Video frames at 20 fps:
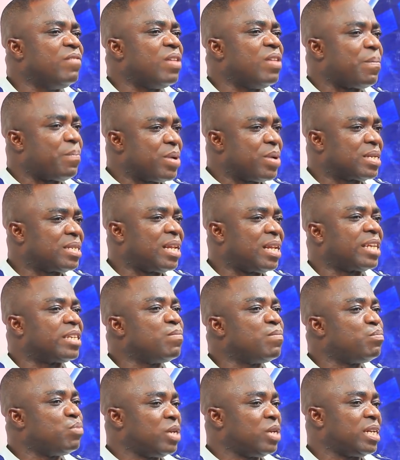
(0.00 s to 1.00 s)
If the person
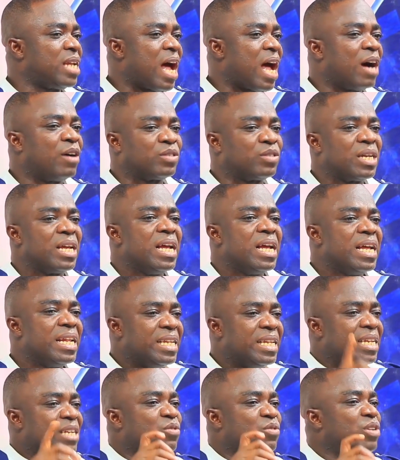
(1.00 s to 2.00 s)
doesn't put it out
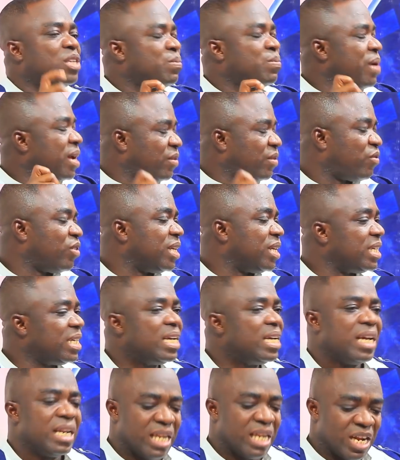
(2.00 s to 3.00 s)
disrespectfully,
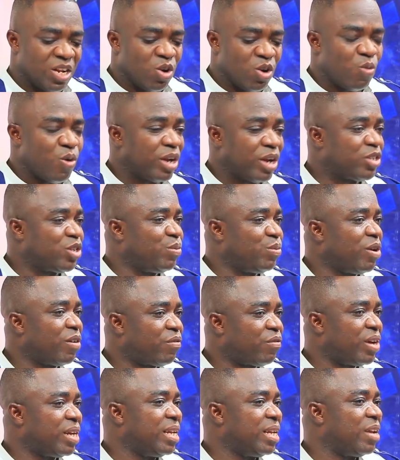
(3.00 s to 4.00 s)
then no one should be
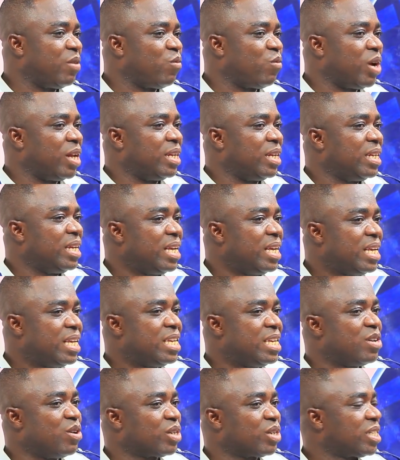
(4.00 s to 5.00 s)
offended when
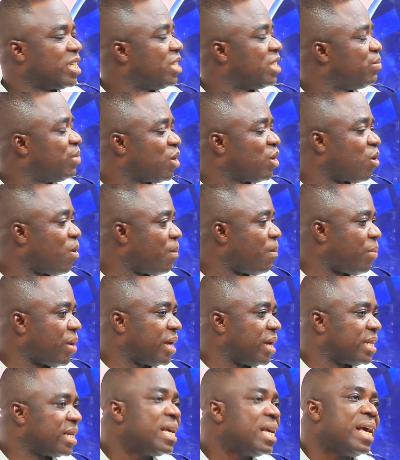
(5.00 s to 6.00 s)
he or she is being
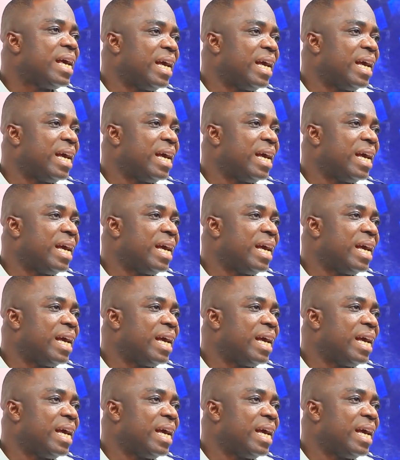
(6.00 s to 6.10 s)
compared.